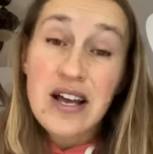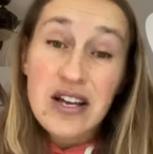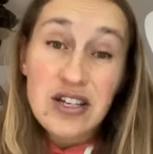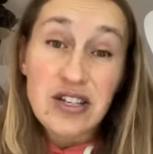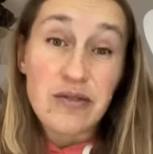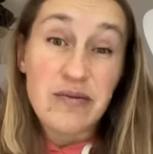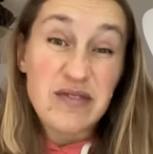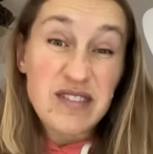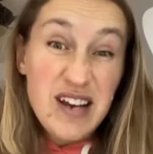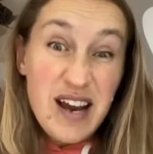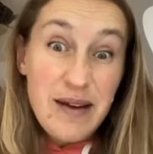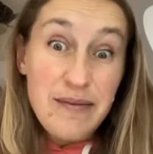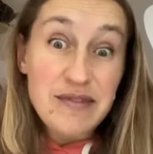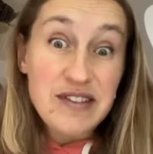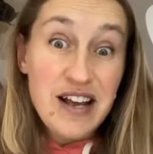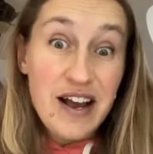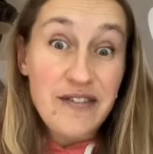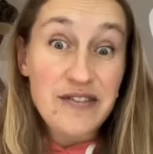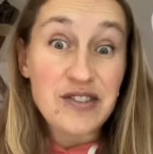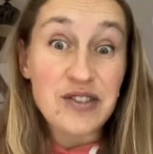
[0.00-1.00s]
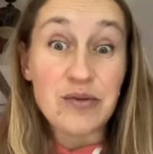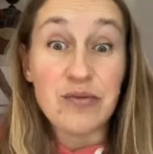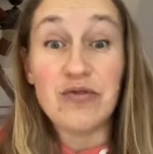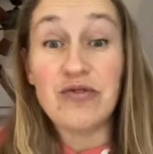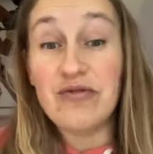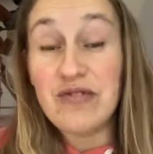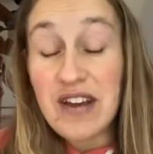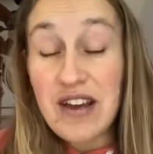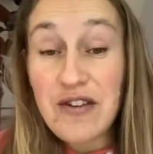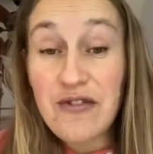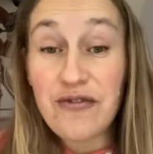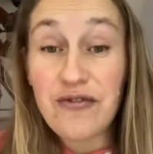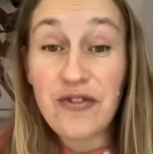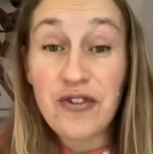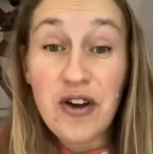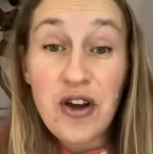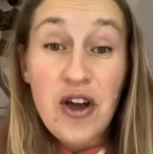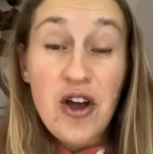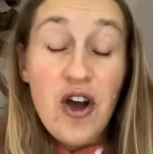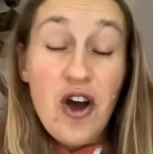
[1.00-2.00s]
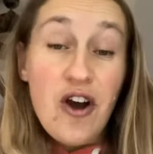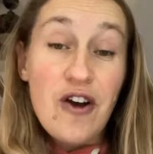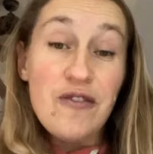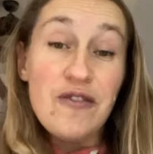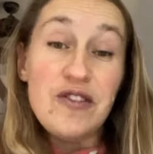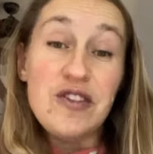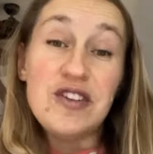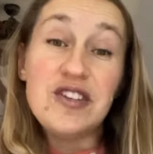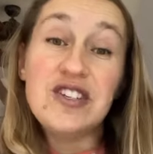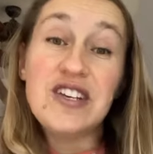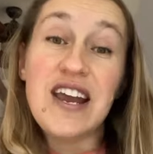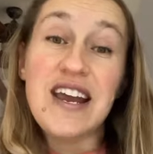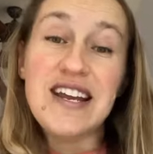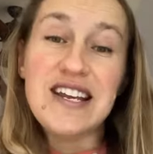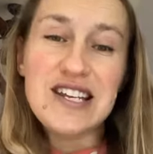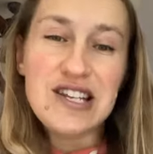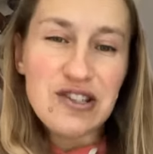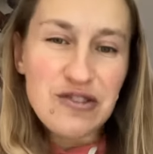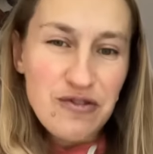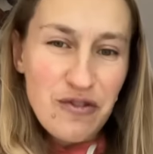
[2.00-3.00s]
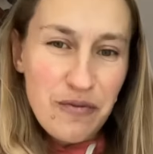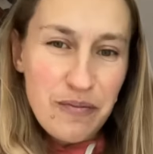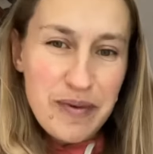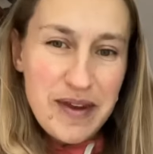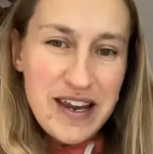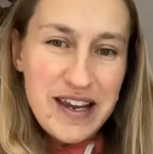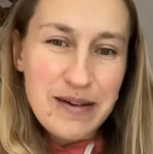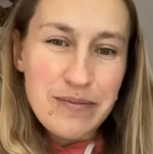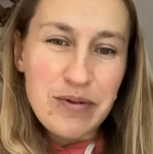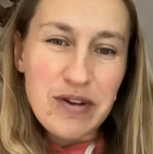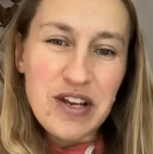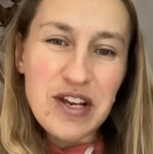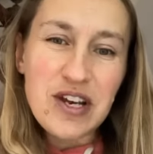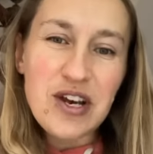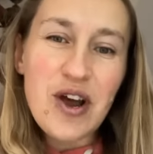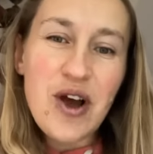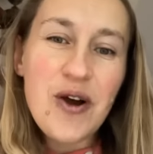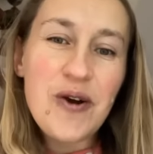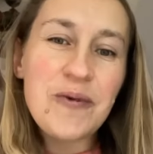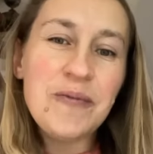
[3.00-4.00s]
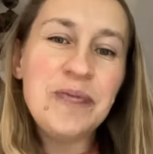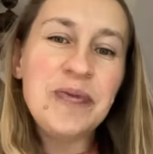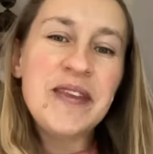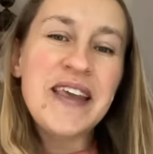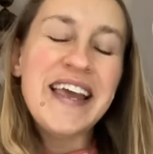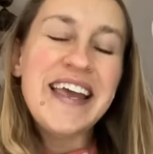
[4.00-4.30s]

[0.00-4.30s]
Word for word: sometimes have some grief over the changes we've been, but you know,